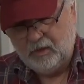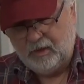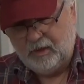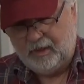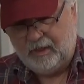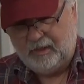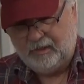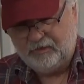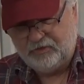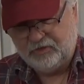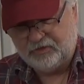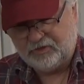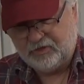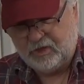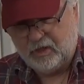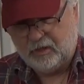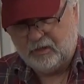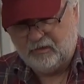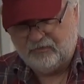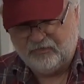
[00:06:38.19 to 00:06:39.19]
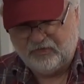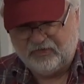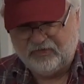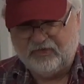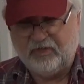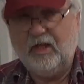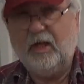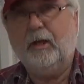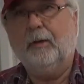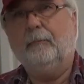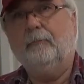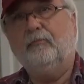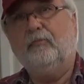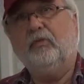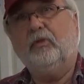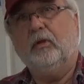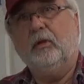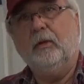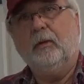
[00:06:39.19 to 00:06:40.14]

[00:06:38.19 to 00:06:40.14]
and just cut off the stems